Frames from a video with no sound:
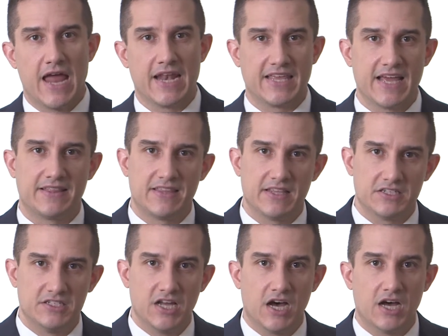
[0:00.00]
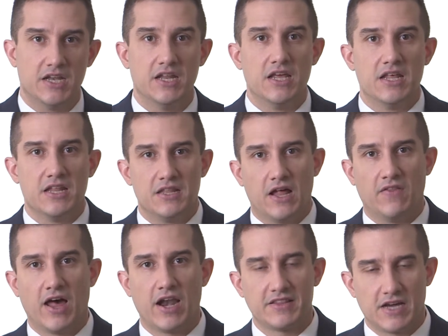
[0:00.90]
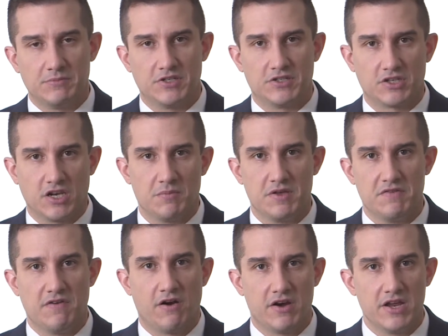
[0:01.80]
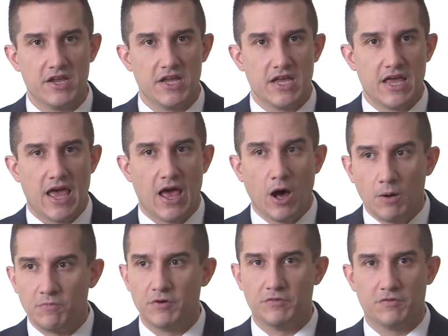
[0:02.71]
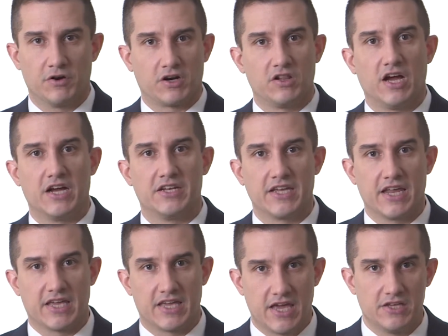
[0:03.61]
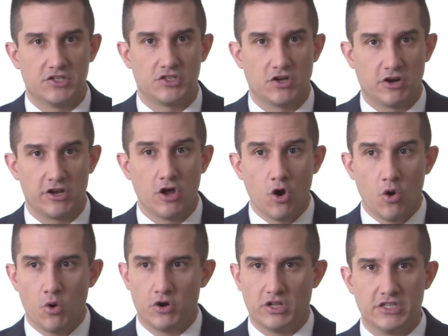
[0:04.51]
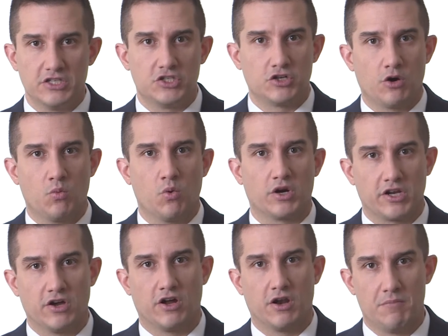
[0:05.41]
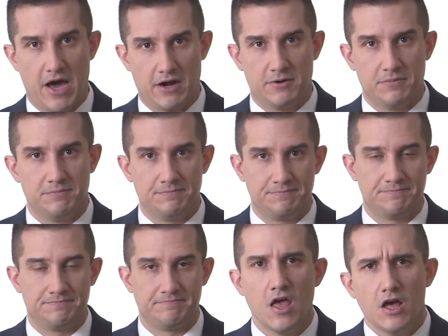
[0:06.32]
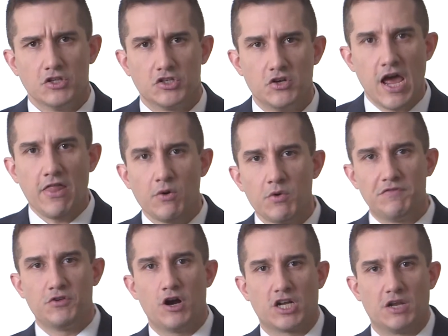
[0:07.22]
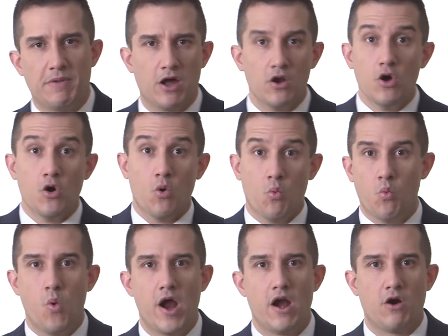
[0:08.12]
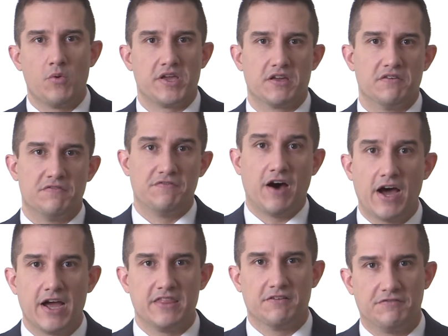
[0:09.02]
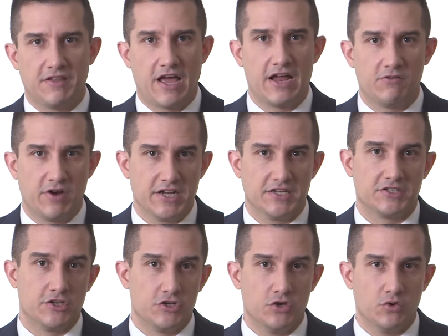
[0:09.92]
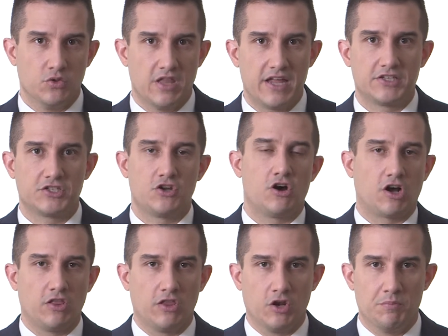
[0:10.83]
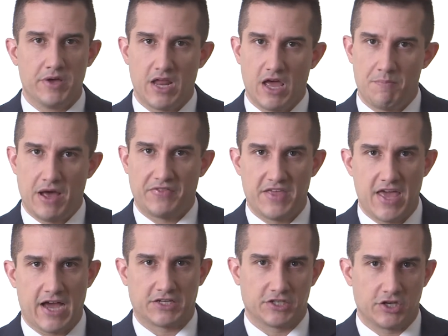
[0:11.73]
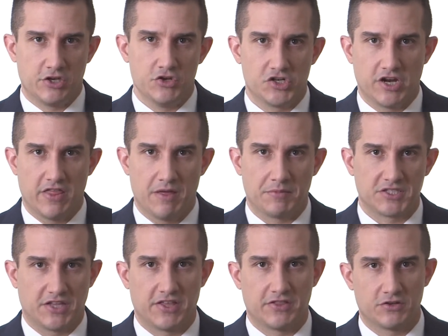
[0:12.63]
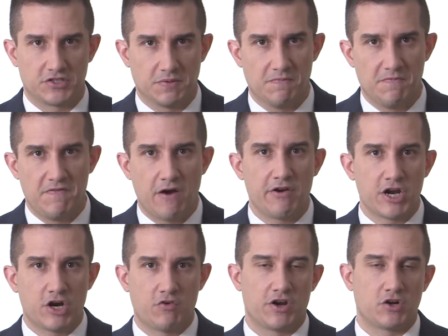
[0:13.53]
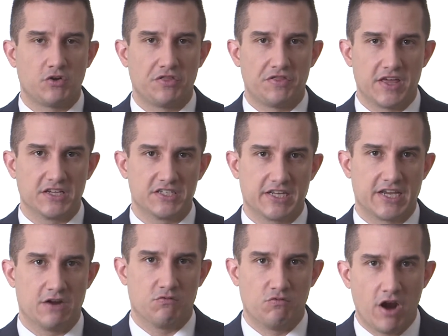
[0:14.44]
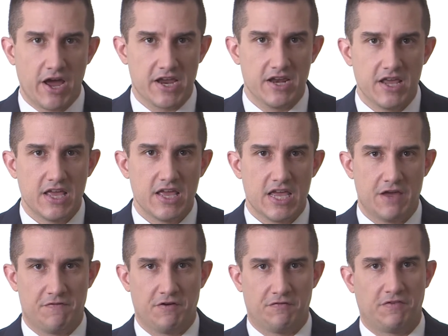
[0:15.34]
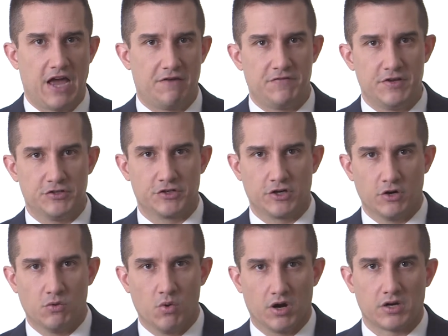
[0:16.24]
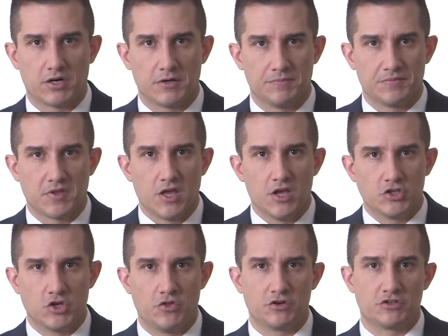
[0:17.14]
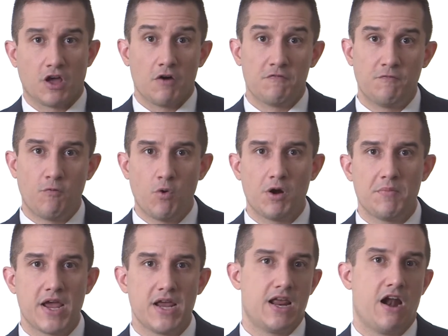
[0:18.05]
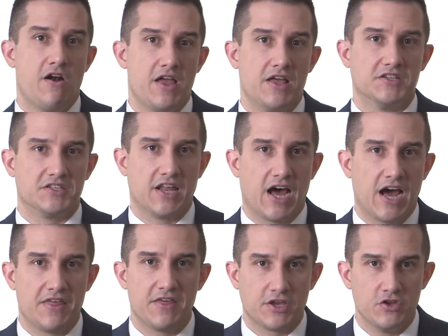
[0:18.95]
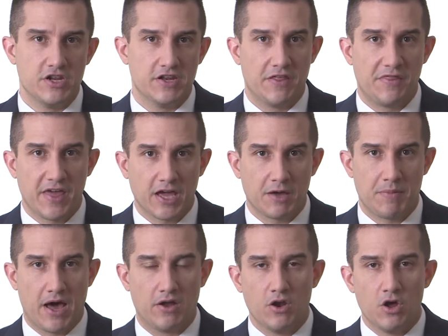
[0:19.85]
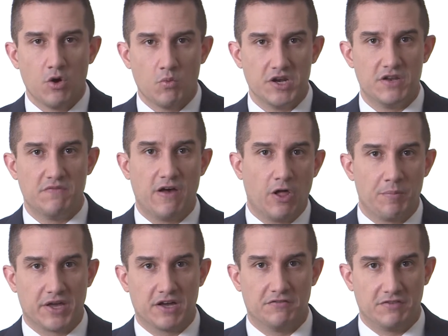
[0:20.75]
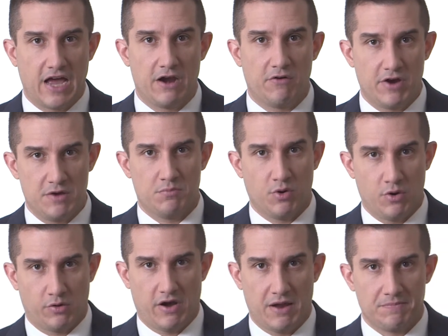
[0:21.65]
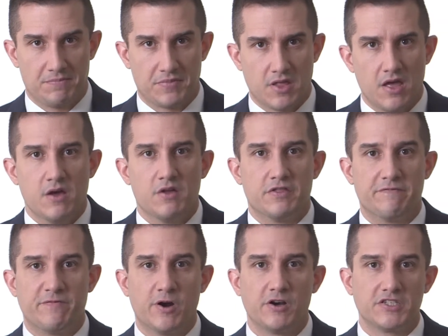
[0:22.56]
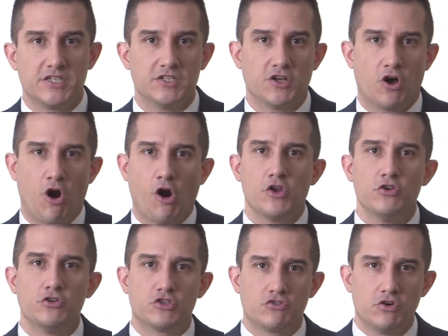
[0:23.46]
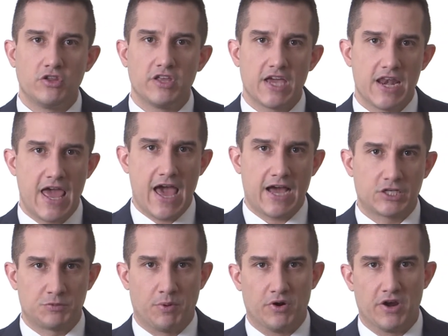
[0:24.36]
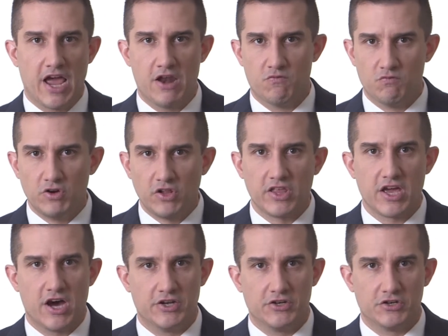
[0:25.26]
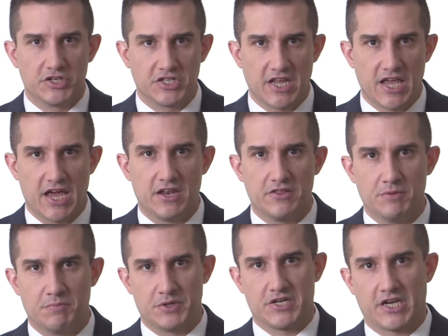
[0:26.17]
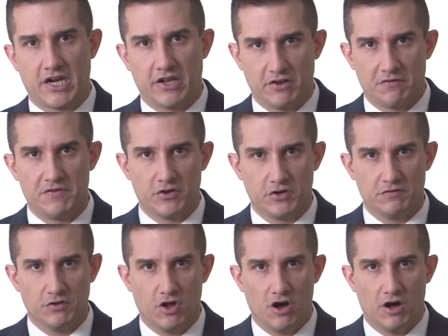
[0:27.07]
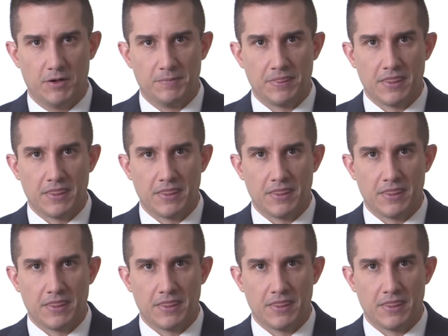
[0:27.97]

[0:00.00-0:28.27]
and get this done, a lot of times it's going to be very helpful for a client to get a case started or to at least start working on a matter. So now that we've talked about where we can find the flat rates to do, let's talk a little bit about the execution of them, because I think there's some very critical things to get right if your flat fees are going to work. So there's 4 main areas that I think you need to think about when developing a flat rate program. The first is, are you truly an expert and really understand the particular field of law?